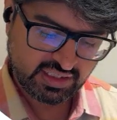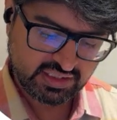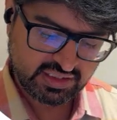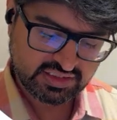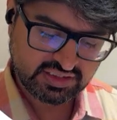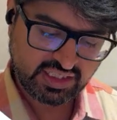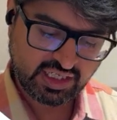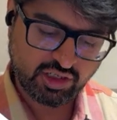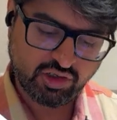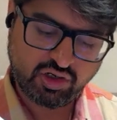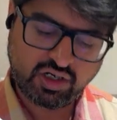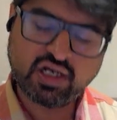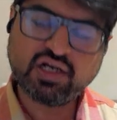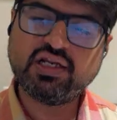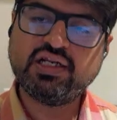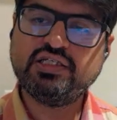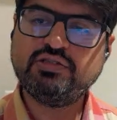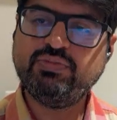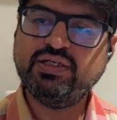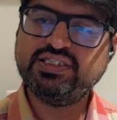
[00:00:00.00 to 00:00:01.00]
This yellow
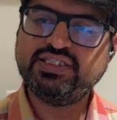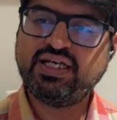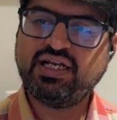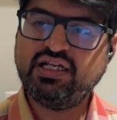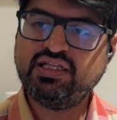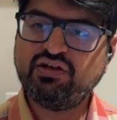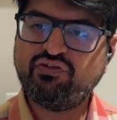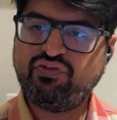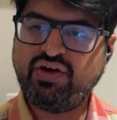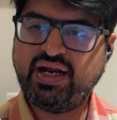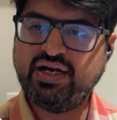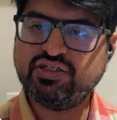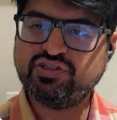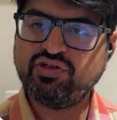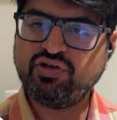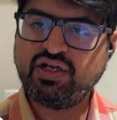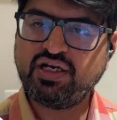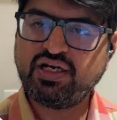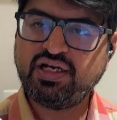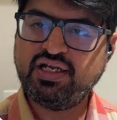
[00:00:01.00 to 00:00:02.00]
color is basically the fat. So
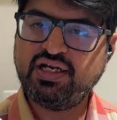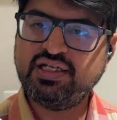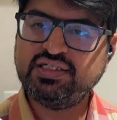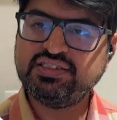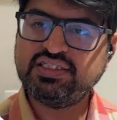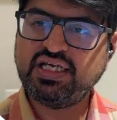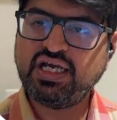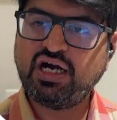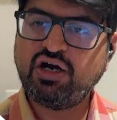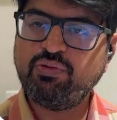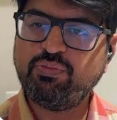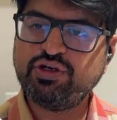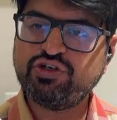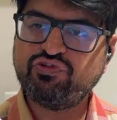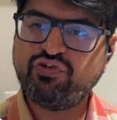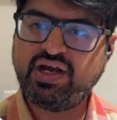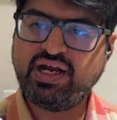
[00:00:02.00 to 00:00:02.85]
you can clearly see how much